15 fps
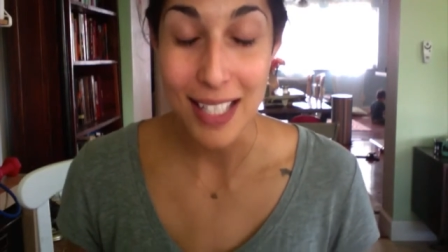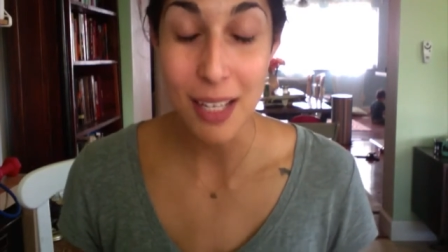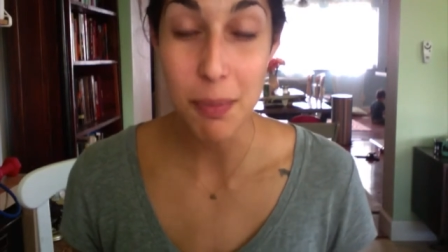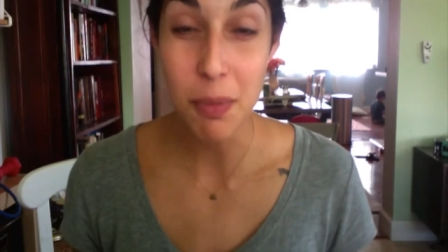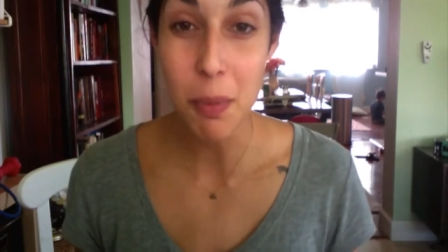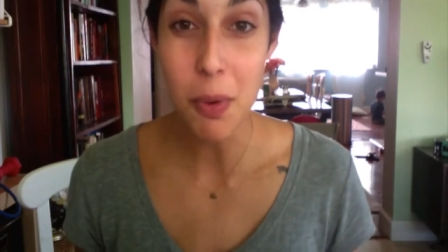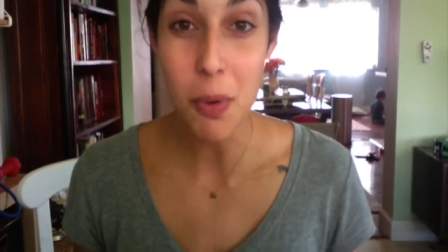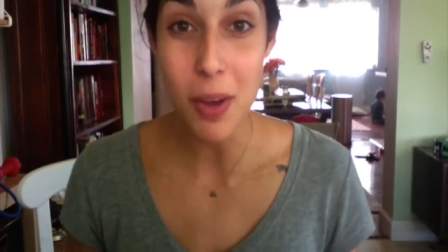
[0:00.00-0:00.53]

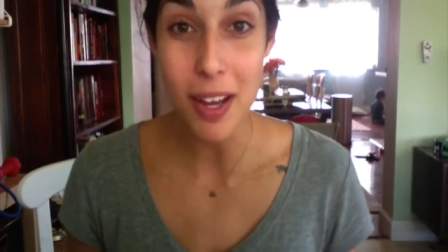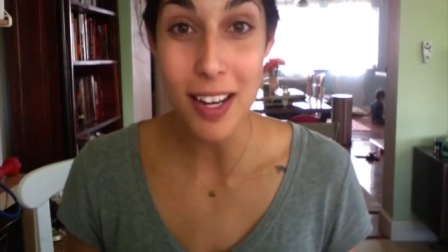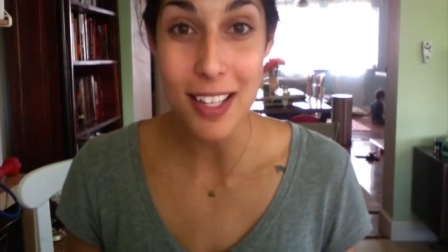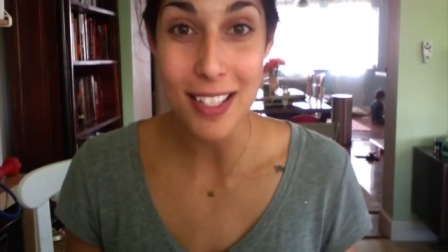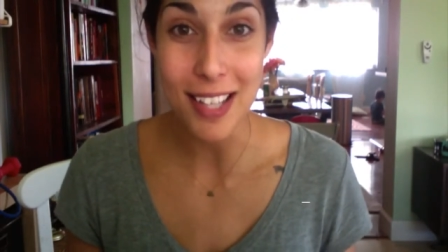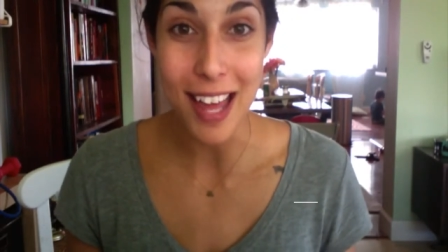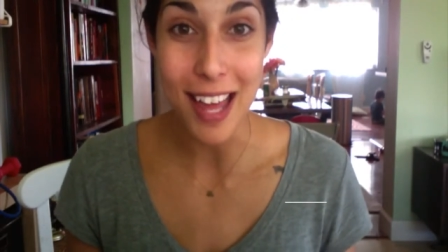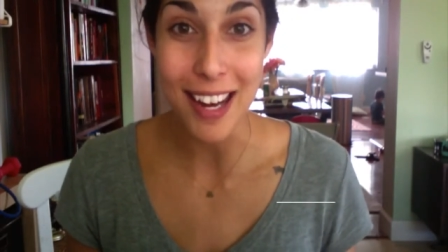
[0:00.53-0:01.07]
Tip number one
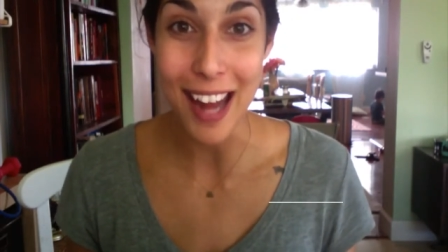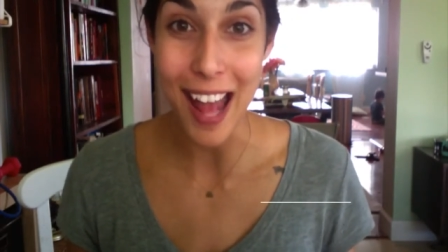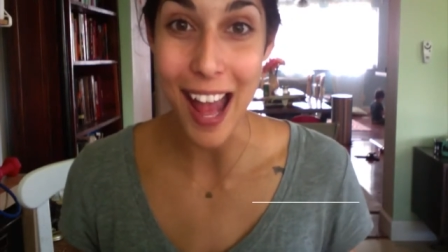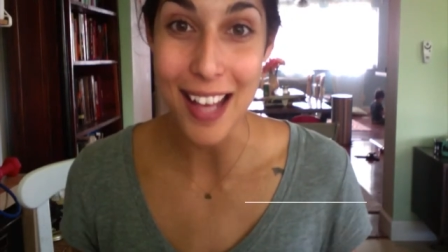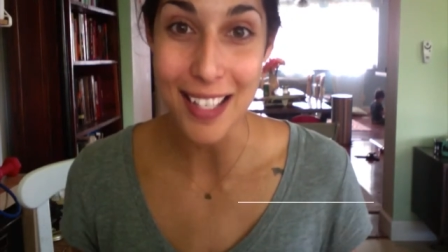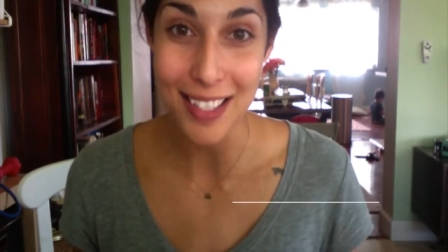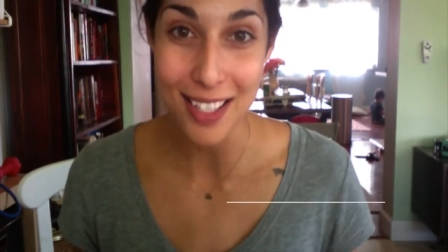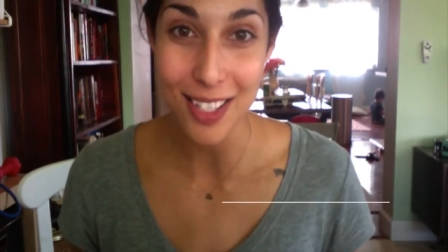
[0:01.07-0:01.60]
is that it
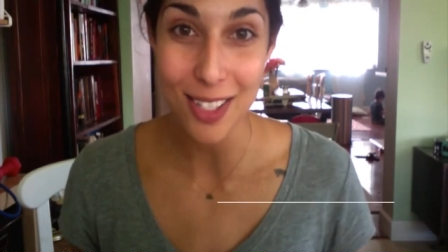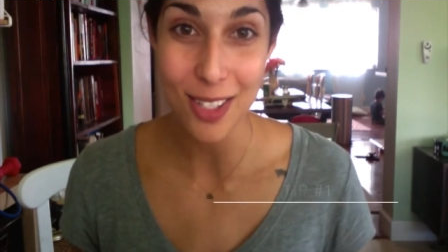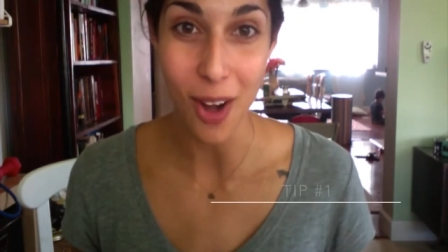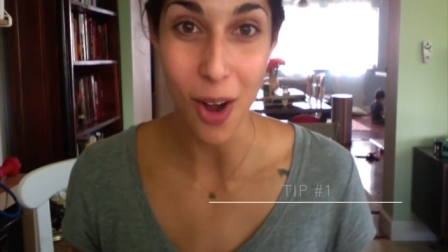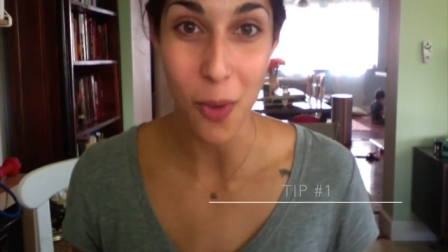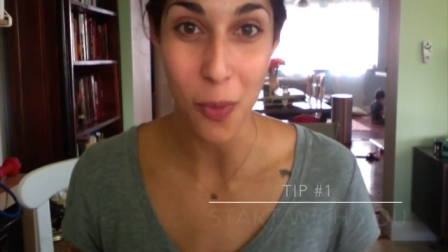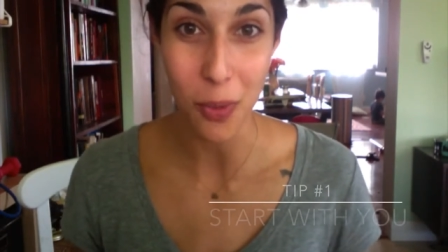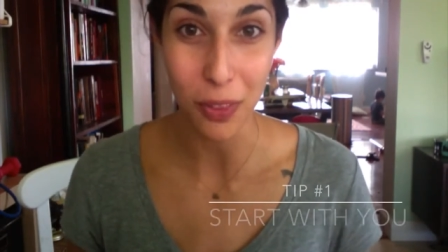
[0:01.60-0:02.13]
has to
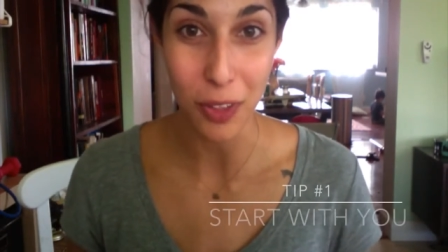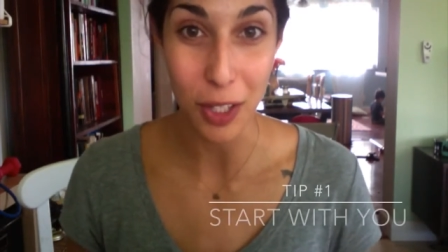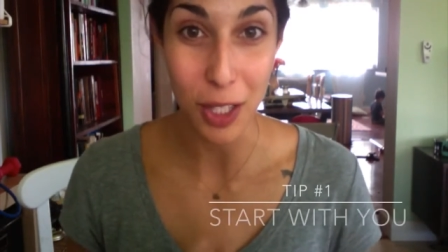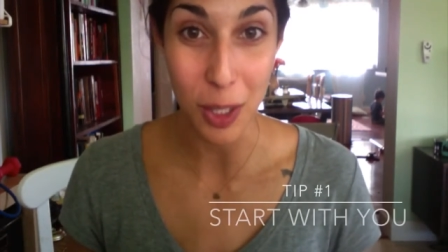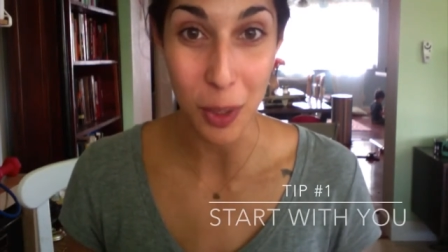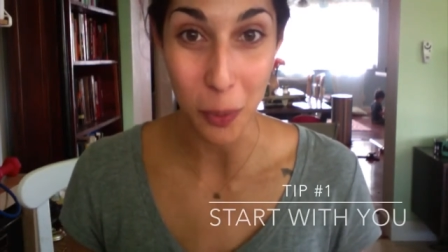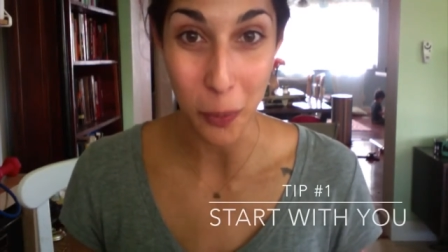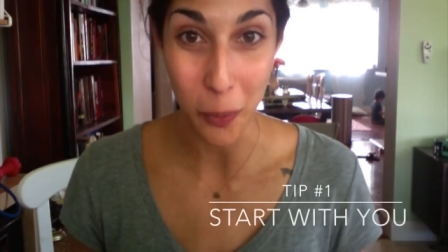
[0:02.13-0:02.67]
start with
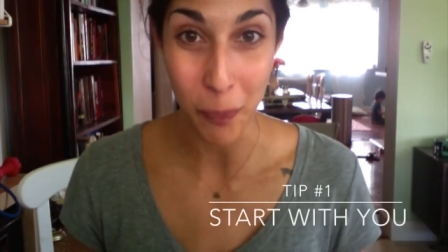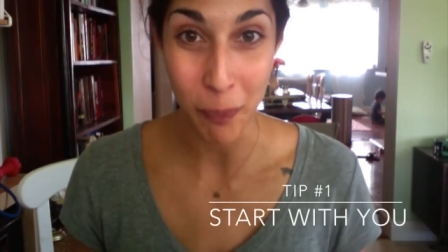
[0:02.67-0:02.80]
you.